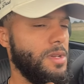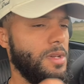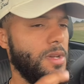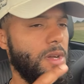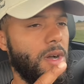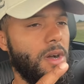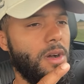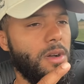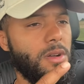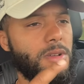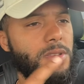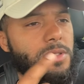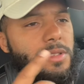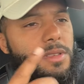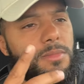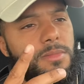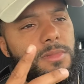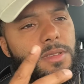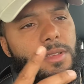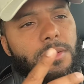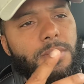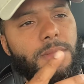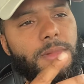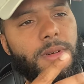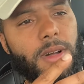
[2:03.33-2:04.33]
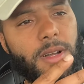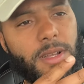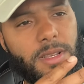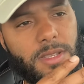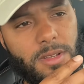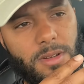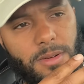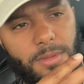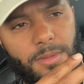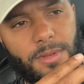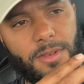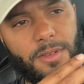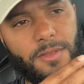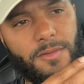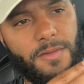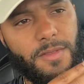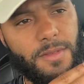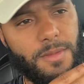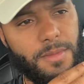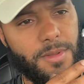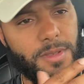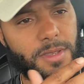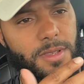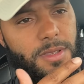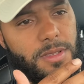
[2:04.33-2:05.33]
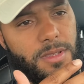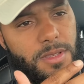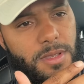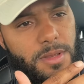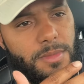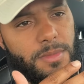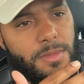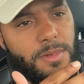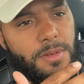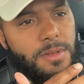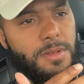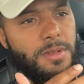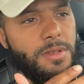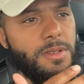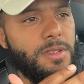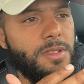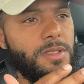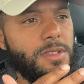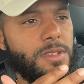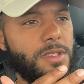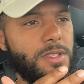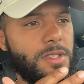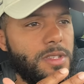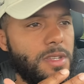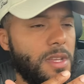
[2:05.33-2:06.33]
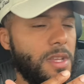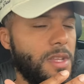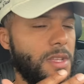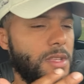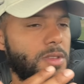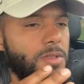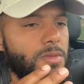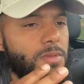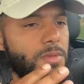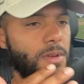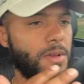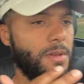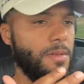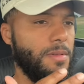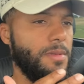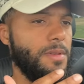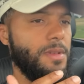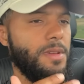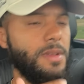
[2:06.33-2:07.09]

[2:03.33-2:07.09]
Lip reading: August, September, October, November, December, January.